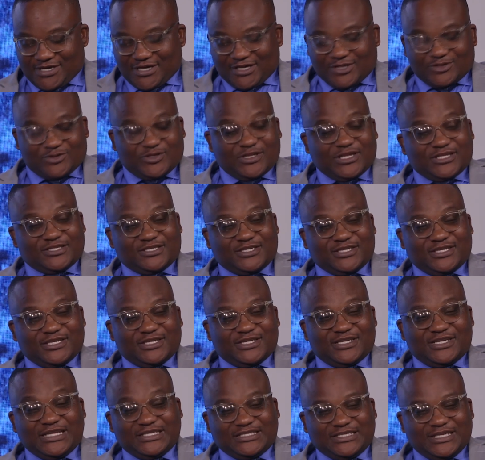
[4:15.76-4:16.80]
So
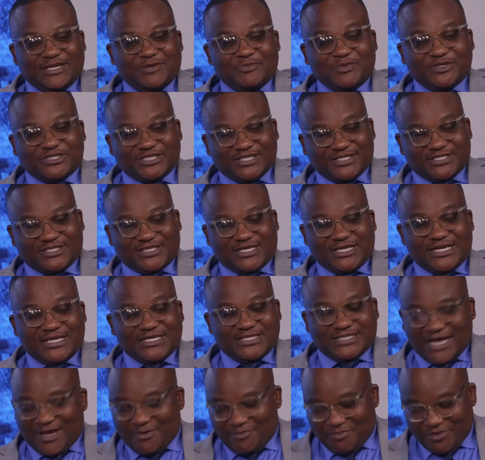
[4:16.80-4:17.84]
let's limit his
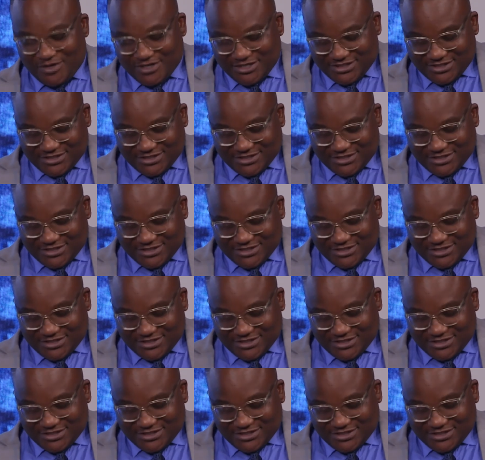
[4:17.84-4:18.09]
screen time, please.